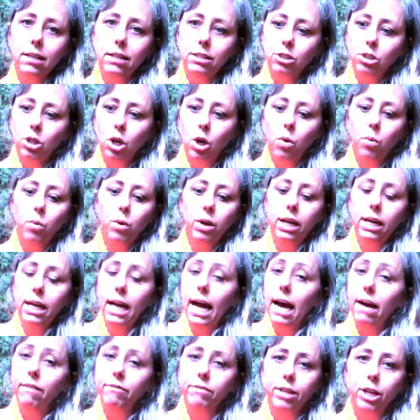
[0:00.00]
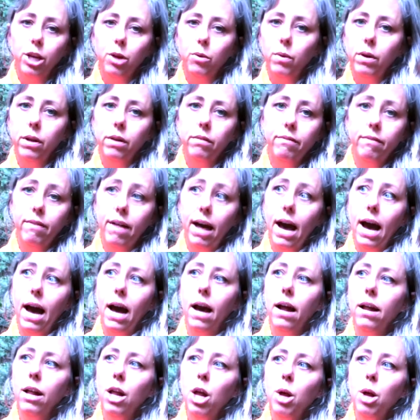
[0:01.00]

So we're going to have to get rid of that.